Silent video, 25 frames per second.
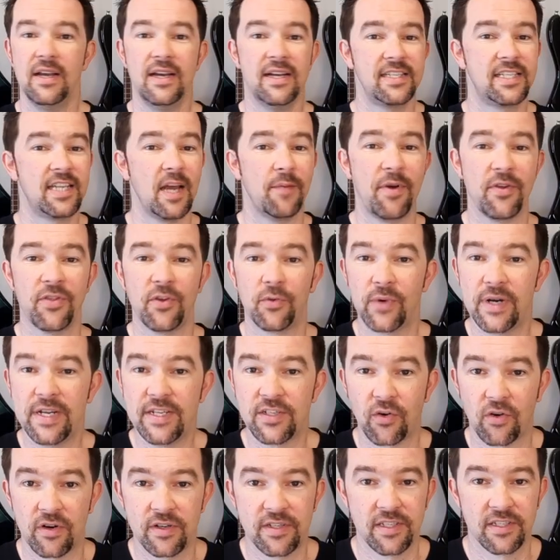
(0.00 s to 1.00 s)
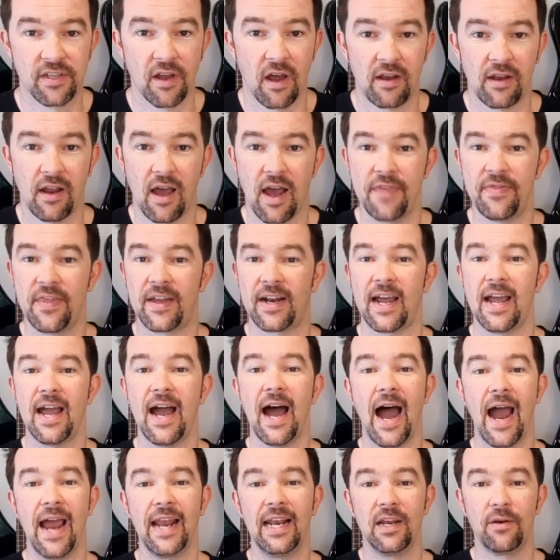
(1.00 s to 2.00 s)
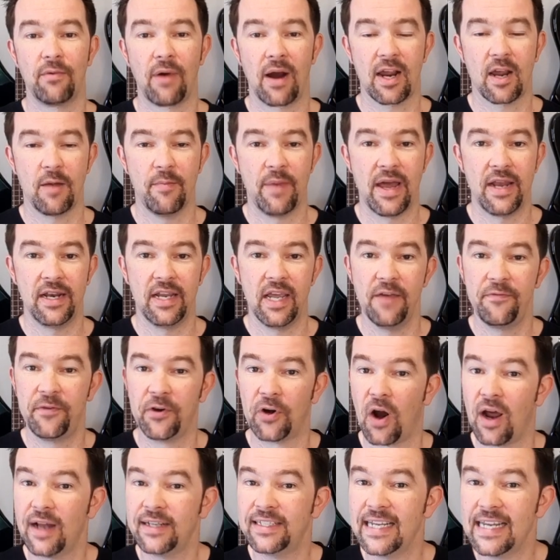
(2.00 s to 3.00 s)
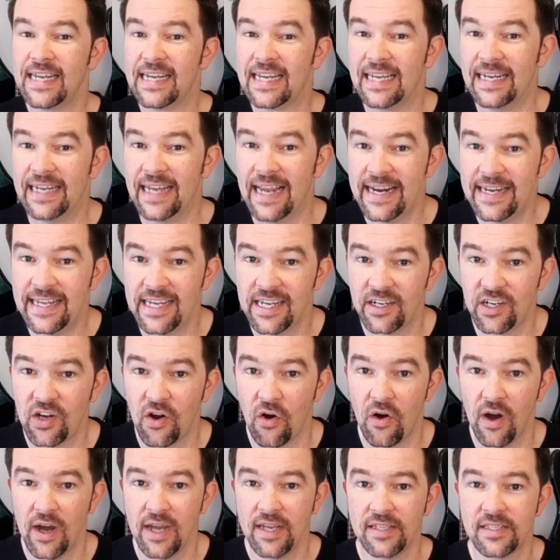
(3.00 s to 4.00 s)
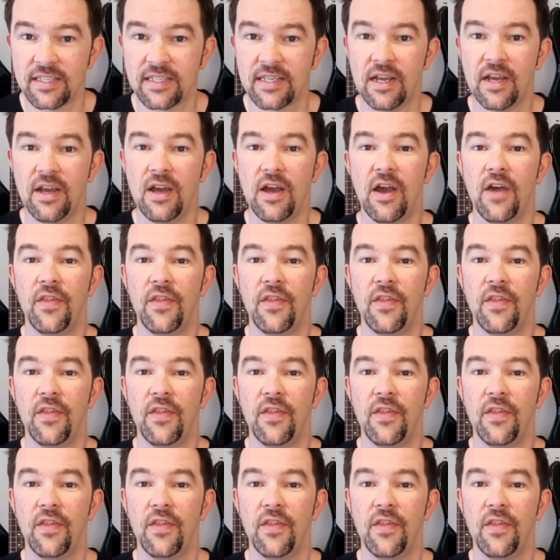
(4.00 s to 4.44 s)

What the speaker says: Some of the resources online that I highly recommend, if you're hunting Canadian coins,